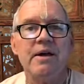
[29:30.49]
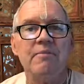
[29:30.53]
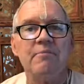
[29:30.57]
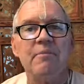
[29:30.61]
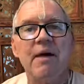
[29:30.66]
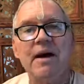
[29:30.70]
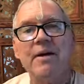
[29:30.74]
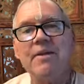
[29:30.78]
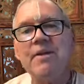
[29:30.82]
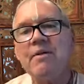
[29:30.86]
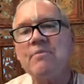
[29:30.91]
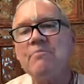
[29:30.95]

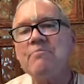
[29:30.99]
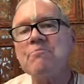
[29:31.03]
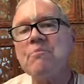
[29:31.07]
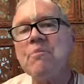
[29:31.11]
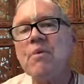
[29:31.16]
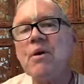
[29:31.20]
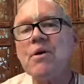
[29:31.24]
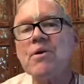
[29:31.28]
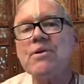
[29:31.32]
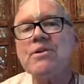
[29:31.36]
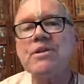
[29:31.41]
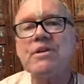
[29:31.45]
By the
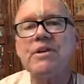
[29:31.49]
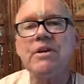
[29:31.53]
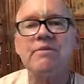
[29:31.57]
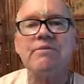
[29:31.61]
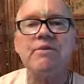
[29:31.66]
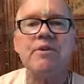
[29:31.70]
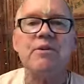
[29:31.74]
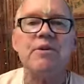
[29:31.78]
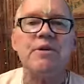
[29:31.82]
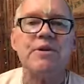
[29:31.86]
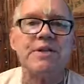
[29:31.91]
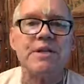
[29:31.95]
mercy of
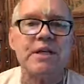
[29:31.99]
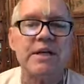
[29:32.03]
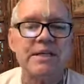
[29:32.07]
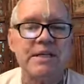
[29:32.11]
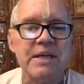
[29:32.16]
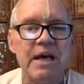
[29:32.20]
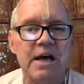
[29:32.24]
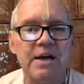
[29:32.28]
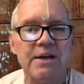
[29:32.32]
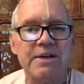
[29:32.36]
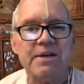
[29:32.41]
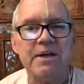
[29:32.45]
Lord
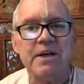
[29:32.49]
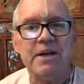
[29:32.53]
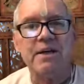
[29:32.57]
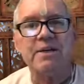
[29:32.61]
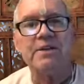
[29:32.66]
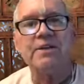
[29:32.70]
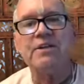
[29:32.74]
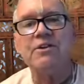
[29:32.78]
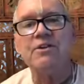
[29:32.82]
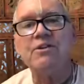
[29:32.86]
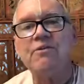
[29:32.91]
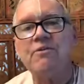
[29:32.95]
Chaitanya
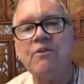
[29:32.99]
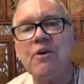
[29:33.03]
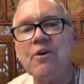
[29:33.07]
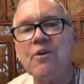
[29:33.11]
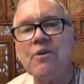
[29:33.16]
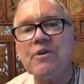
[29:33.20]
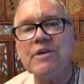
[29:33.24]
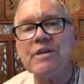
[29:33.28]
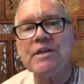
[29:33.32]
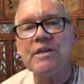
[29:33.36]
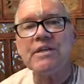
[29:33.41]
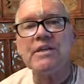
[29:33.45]
and the
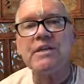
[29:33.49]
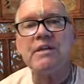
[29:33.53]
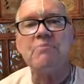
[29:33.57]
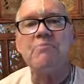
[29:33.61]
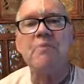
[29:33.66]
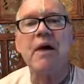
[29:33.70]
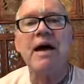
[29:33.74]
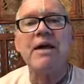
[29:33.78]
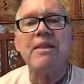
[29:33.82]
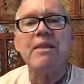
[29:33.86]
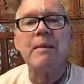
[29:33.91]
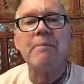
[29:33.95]
devotees and
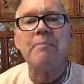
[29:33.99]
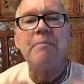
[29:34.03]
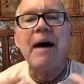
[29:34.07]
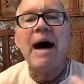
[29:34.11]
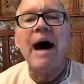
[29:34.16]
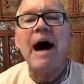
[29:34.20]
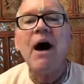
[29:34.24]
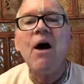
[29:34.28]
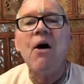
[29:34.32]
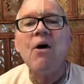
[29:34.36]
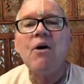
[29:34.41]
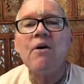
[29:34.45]
by the
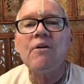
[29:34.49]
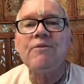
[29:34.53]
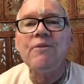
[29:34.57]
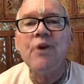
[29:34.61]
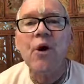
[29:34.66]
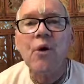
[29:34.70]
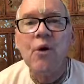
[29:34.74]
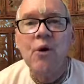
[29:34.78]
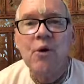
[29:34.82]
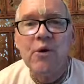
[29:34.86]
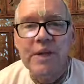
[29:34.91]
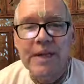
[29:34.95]
power of the
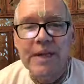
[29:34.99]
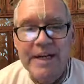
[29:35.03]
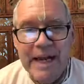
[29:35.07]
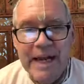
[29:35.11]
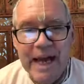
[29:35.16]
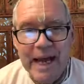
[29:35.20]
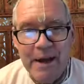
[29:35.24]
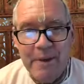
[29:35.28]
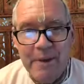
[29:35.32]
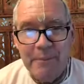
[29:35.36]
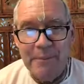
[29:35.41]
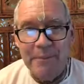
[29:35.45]
holy
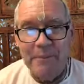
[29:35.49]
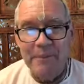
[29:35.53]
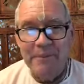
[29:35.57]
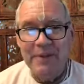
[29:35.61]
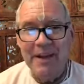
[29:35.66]
name,